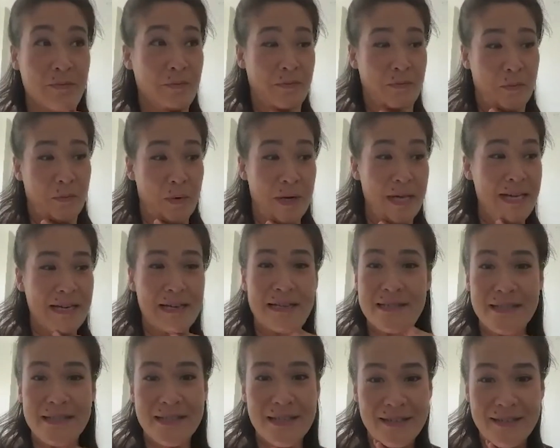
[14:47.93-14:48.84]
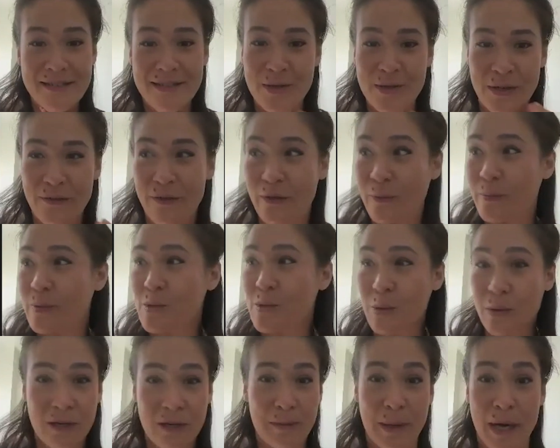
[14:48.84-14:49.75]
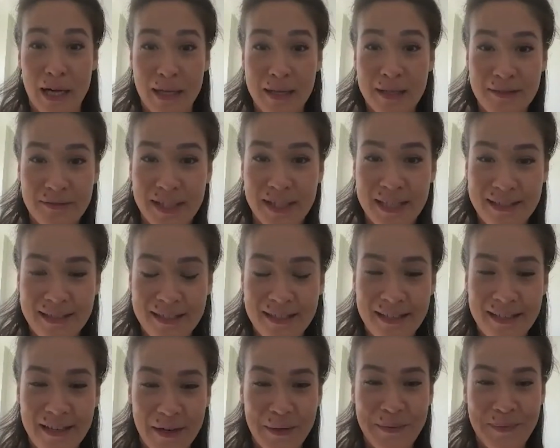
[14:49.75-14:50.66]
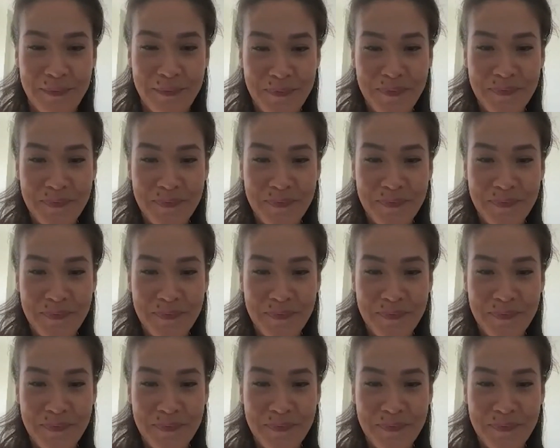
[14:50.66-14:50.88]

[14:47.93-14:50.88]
weeks to sort of absorb all of it, you know?